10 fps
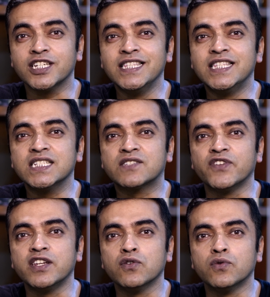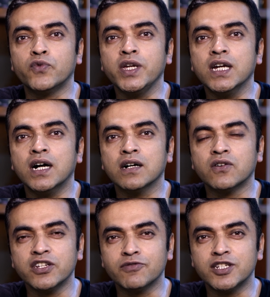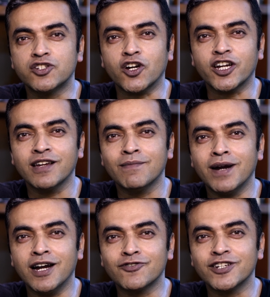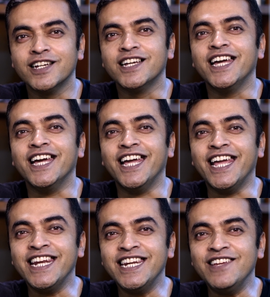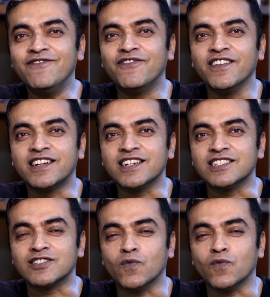In this video, we are going to be talking about ND filters.